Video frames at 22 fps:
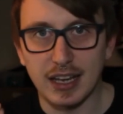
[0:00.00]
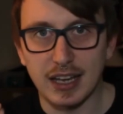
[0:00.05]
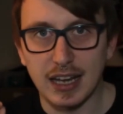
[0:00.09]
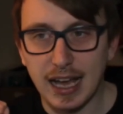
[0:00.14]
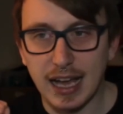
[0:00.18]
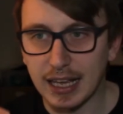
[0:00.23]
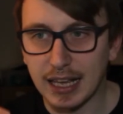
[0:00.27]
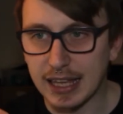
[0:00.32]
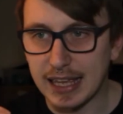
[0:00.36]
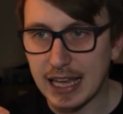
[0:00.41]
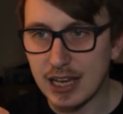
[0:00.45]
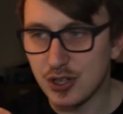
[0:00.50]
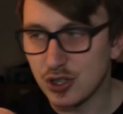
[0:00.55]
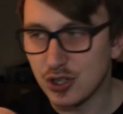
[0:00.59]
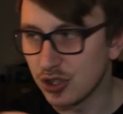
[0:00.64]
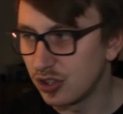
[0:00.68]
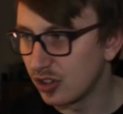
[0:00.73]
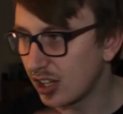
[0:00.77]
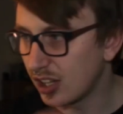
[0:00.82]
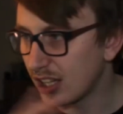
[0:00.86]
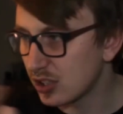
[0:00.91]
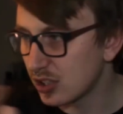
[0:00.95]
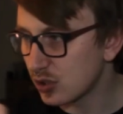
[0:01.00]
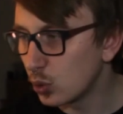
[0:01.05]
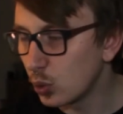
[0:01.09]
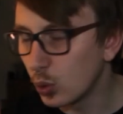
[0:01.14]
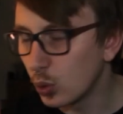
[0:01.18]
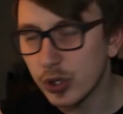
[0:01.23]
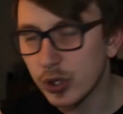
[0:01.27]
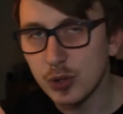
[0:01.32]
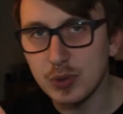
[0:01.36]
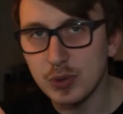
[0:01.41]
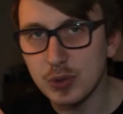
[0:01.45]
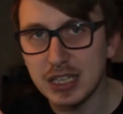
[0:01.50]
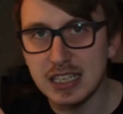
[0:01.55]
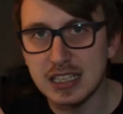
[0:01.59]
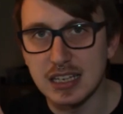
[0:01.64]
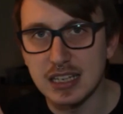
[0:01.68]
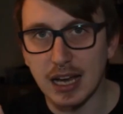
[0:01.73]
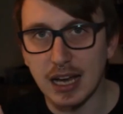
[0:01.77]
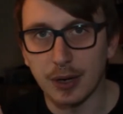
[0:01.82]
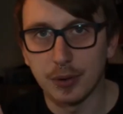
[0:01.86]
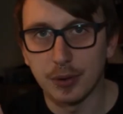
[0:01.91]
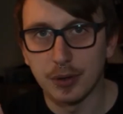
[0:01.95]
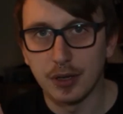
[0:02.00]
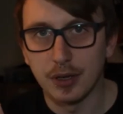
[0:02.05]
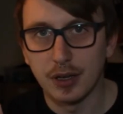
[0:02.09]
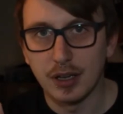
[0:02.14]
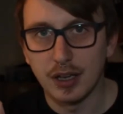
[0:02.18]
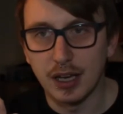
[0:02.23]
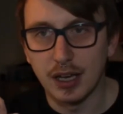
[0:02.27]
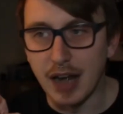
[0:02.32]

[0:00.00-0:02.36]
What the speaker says: allegation, that's all you need now. An